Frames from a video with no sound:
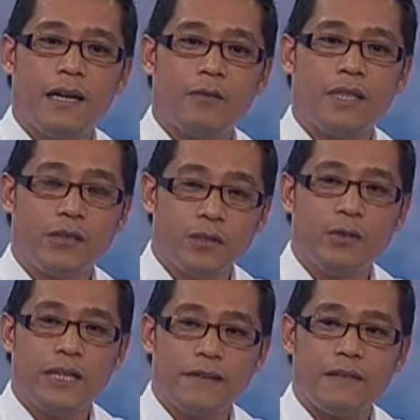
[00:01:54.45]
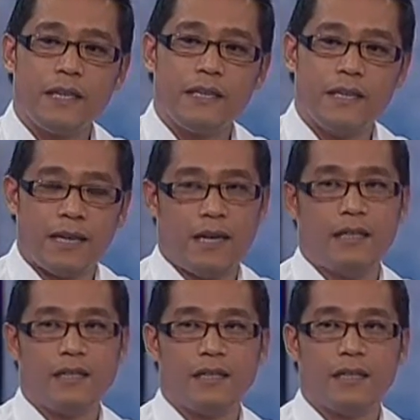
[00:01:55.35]
We do live in an
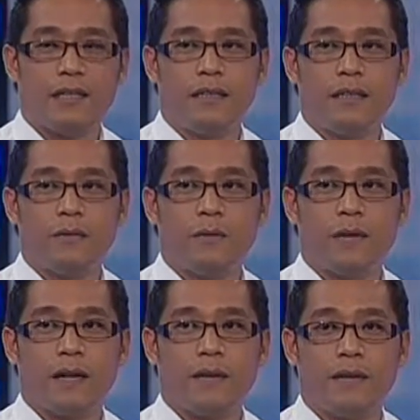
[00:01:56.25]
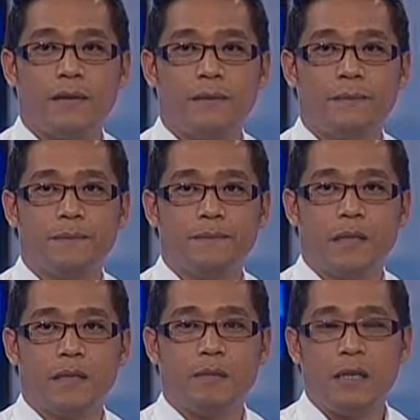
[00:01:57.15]
age where
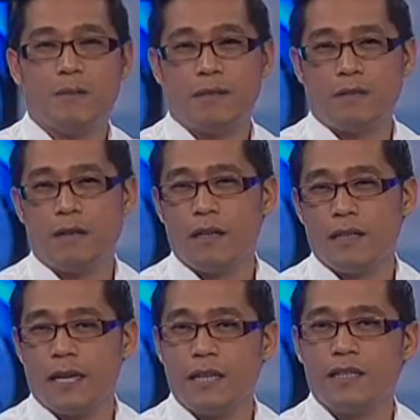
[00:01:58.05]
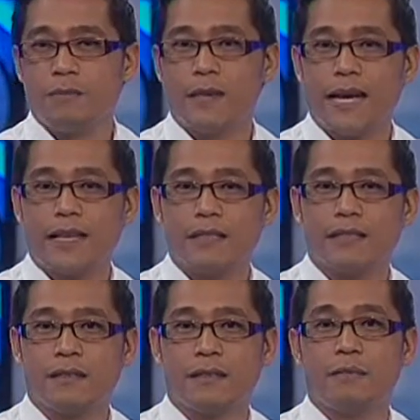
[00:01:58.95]
people of all age
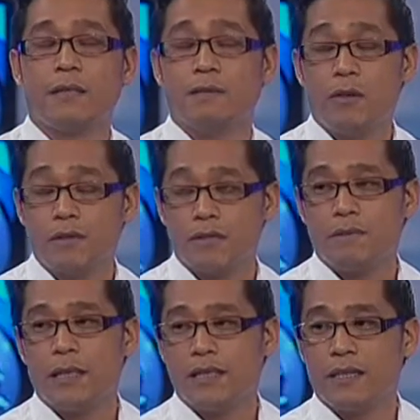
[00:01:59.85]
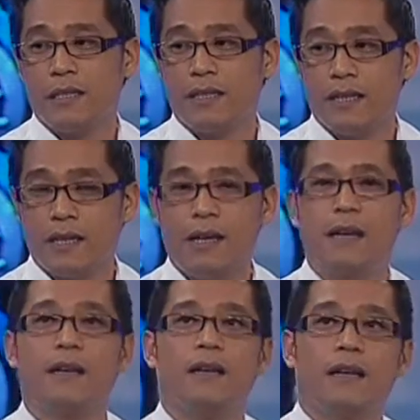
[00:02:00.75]
brackets, but most especially the
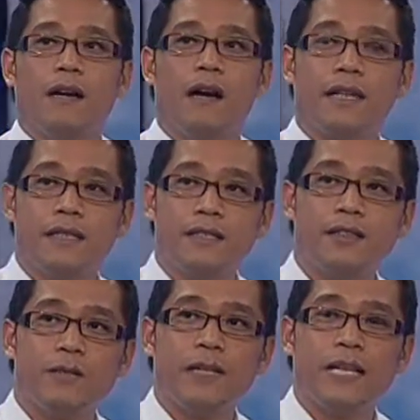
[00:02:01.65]
young, are consuming